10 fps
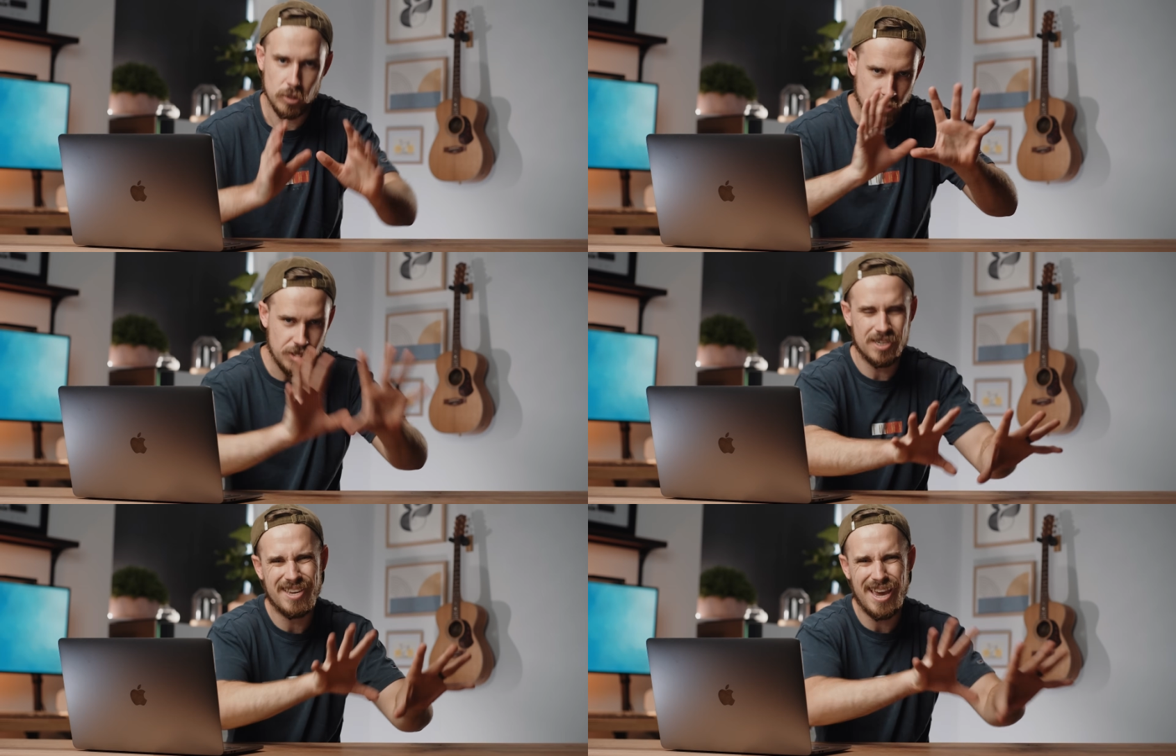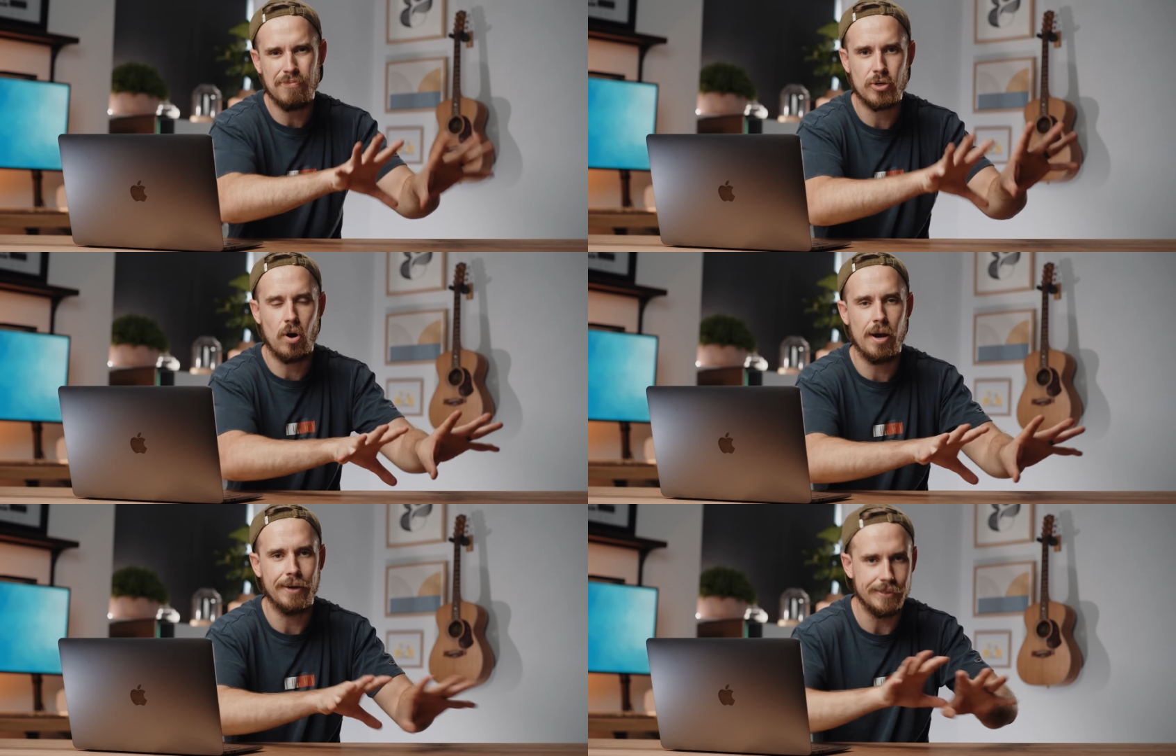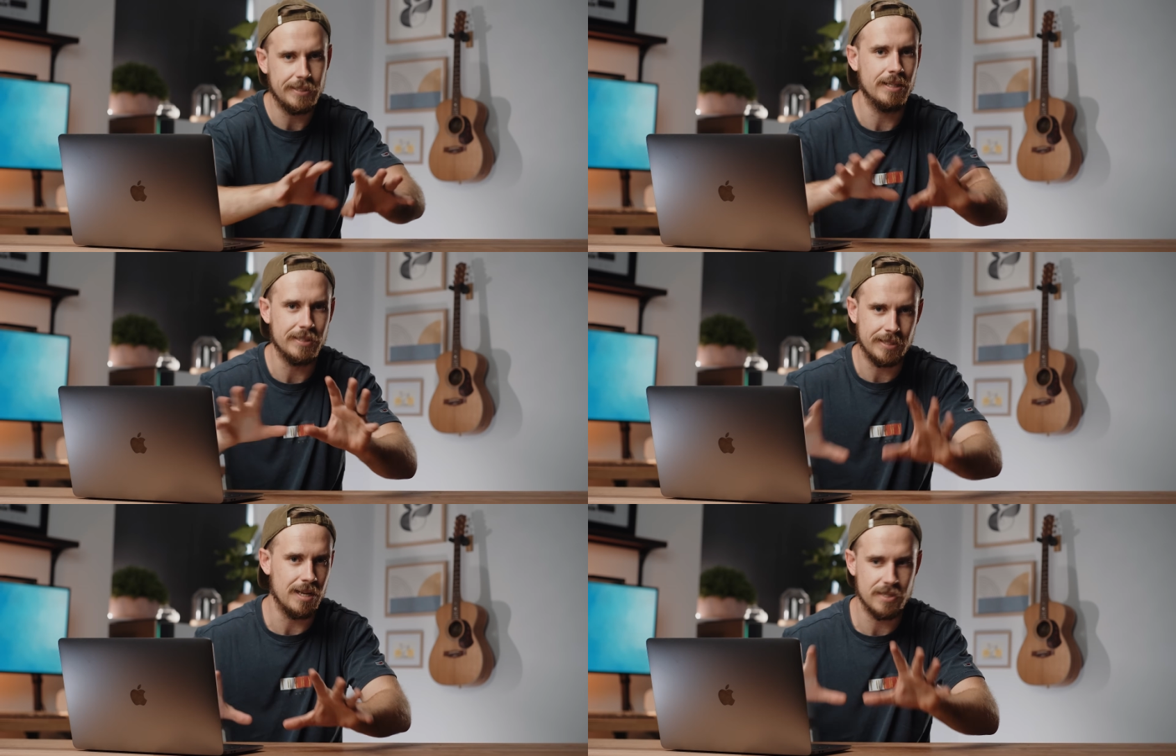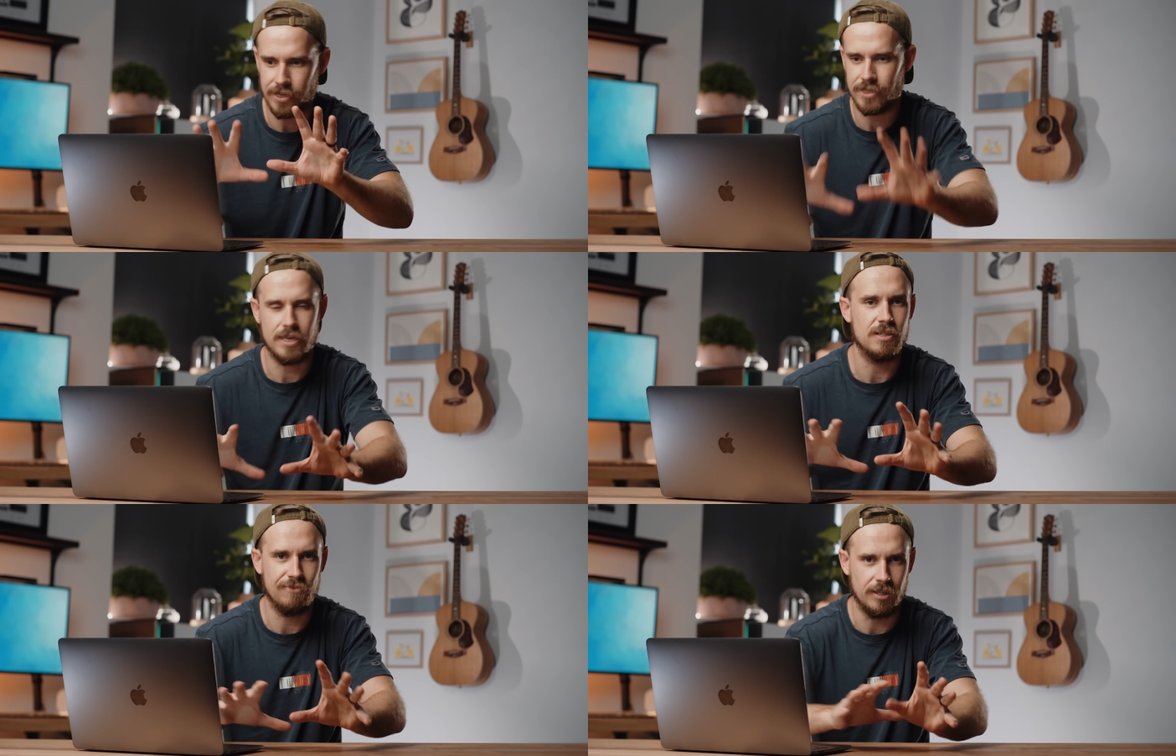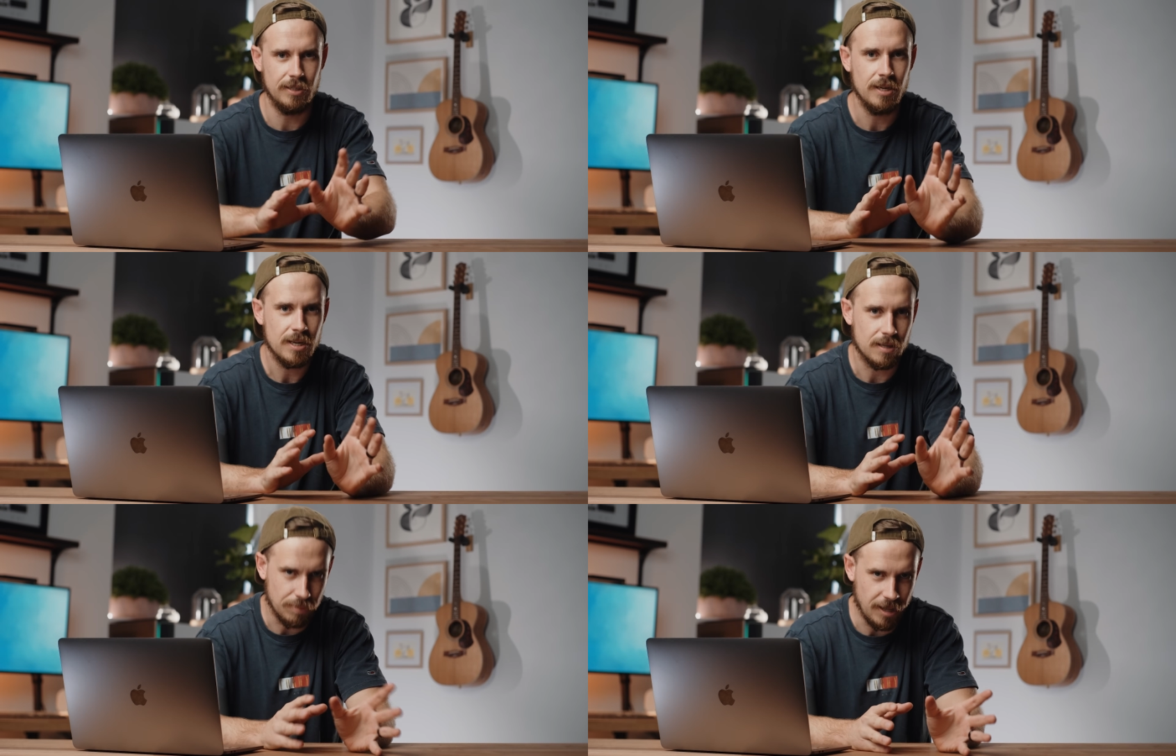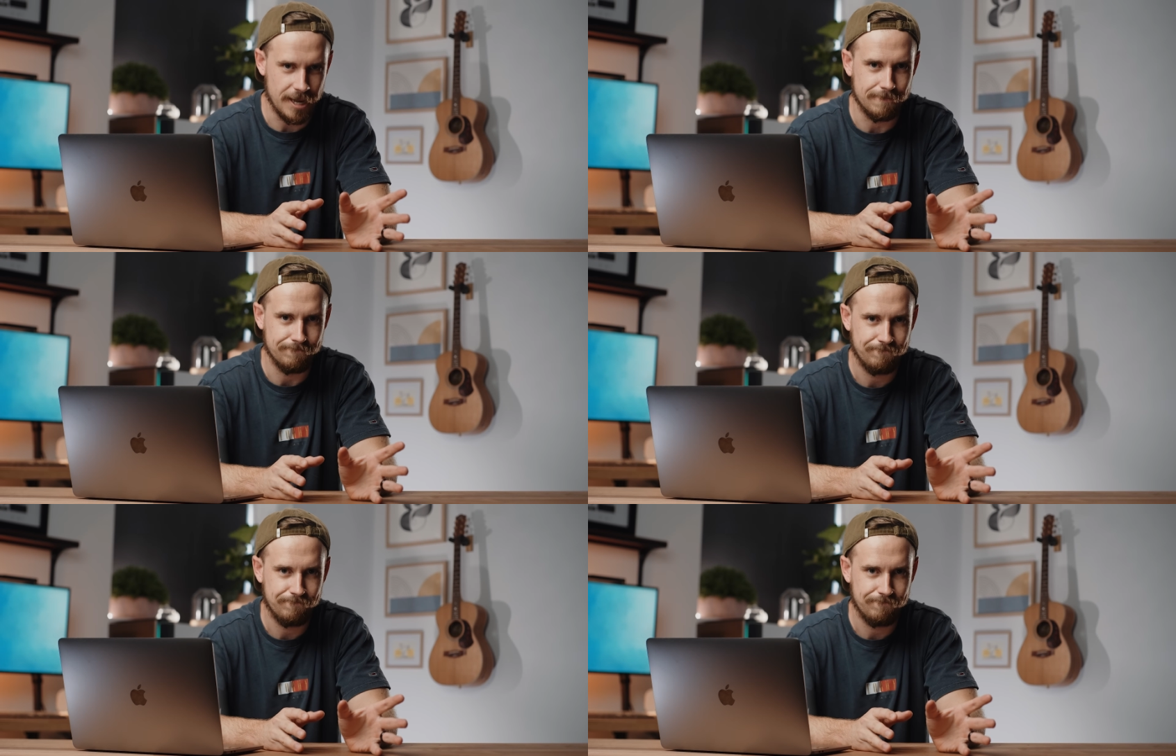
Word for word: So just keep trying until it does successfully complete.